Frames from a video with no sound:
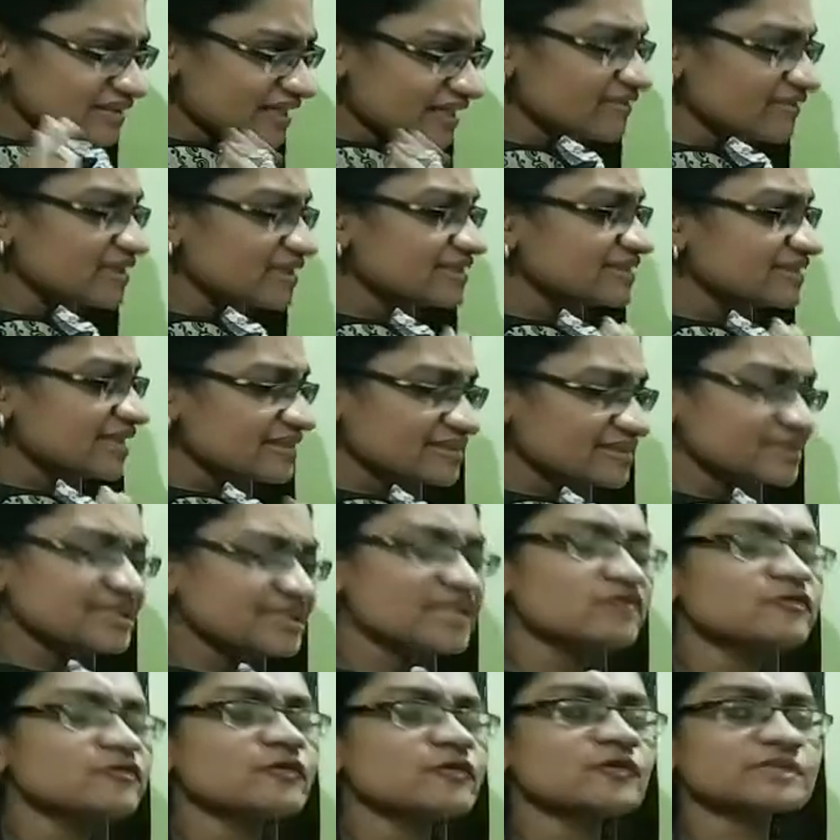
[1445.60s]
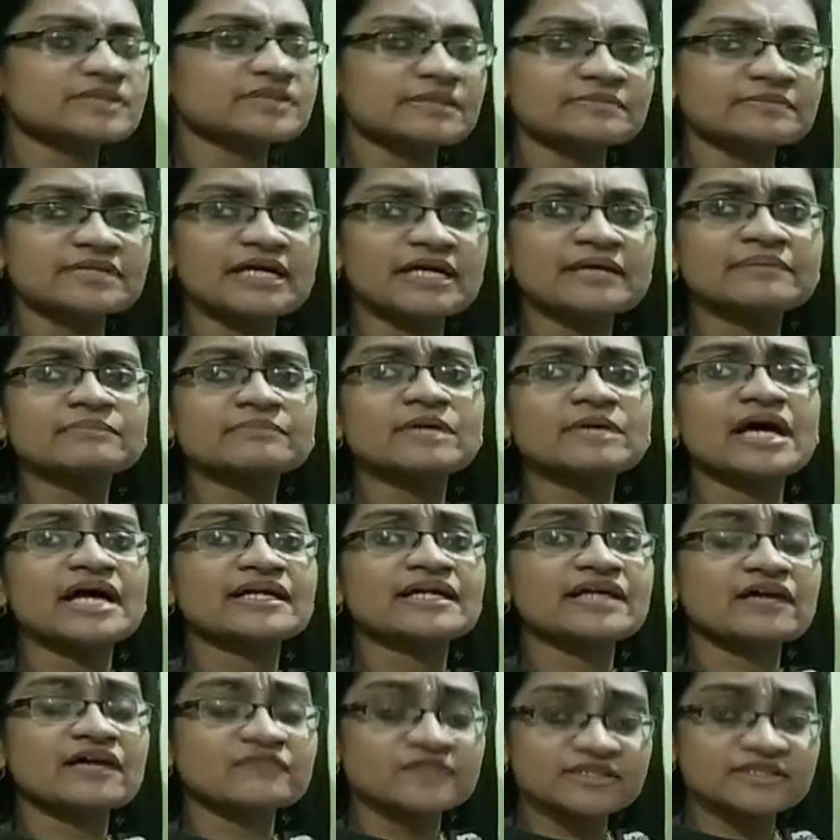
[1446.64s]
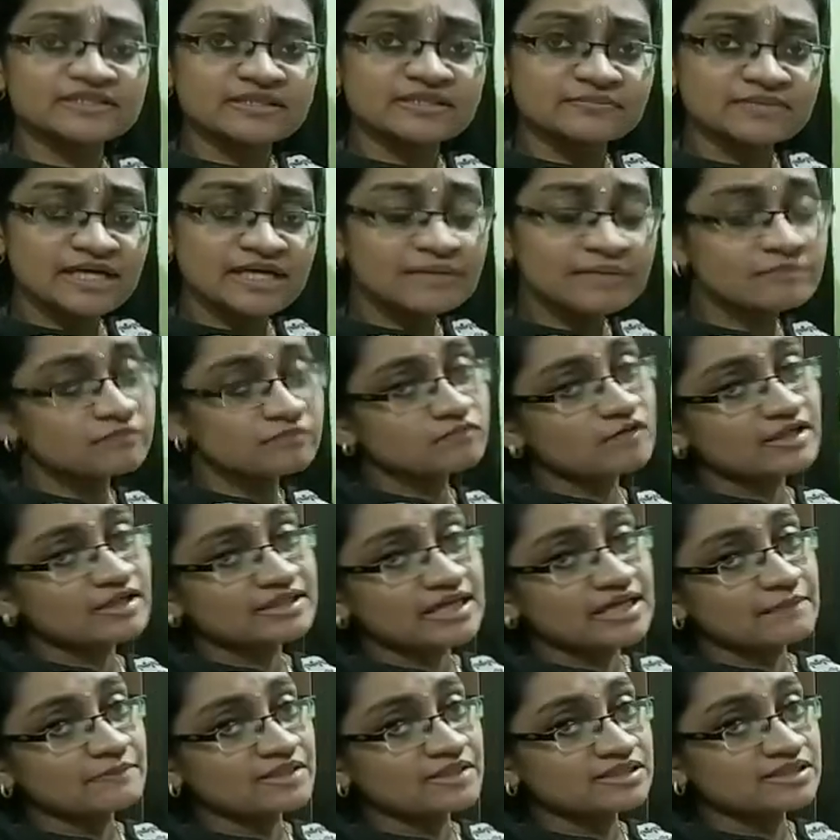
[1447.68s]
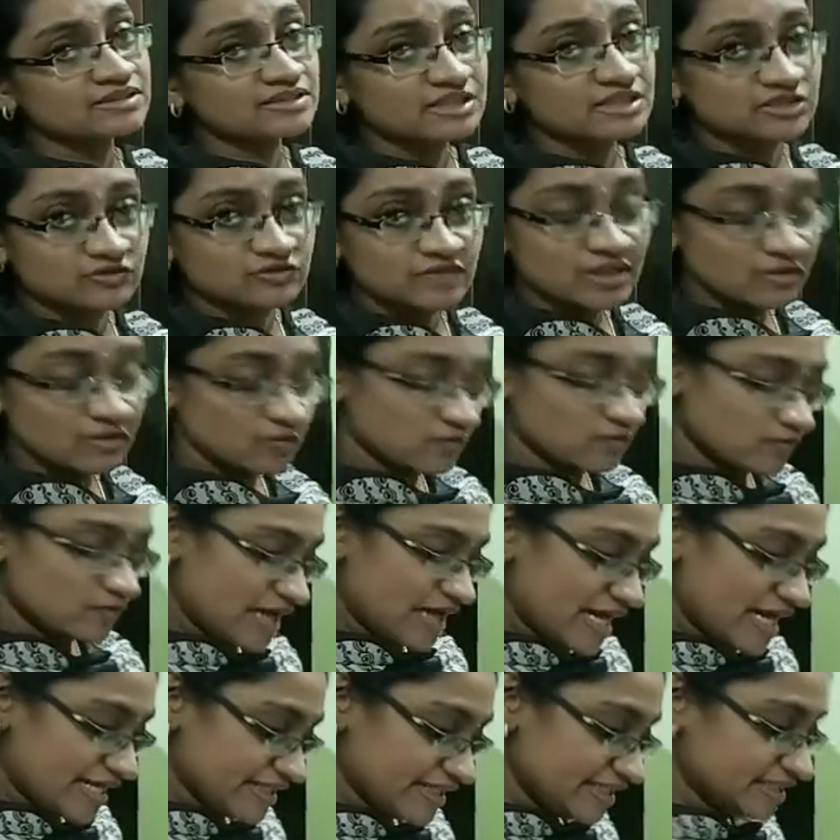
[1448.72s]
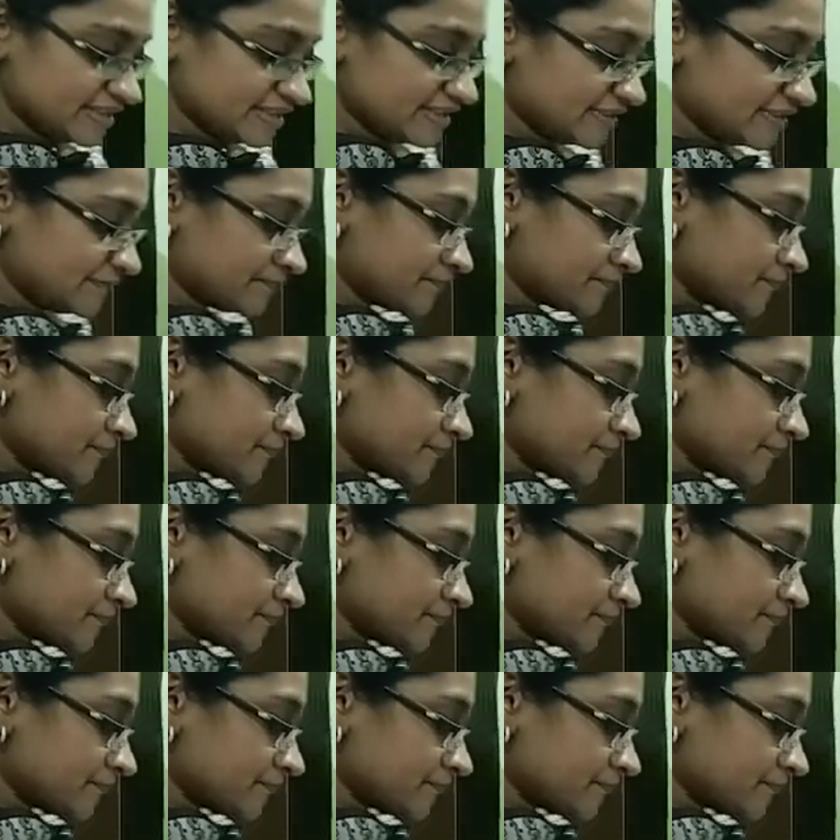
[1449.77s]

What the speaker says: they will sustain for some time, and after some time what happens? It will vanish.